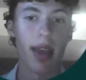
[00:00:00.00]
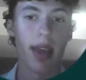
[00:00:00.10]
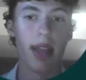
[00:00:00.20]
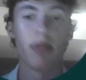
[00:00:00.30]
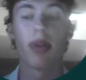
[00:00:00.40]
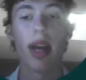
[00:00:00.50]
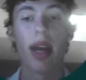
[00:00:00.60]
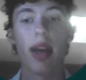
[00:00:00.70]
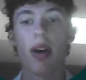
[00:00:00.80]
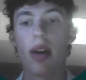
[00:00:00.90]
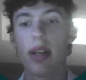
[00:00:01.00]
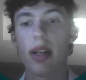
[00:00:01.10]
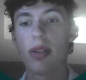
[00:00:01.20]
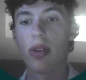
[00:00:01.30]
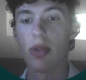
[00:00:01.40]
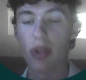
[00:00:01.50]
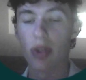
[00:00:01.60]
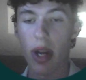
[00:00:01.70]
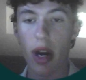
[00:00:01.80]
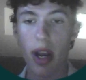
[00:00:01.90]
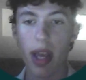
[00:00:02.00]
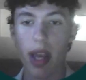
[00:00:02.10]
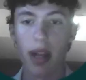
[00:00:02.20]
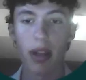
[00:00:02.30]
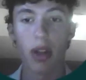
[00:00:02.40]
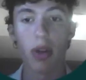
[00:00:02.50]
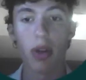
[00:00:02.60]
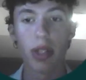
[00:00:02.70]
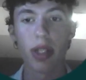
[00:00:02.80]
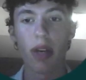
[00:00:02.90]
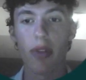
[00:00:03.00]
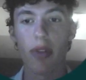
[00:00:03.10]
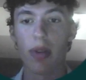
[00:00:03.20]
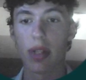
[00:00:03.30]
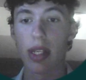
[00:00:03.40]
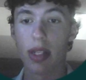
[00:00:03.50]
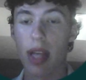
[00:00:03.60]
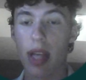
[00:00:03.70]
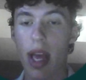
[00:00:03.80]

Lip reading: its prey on it to trigger and close itself and release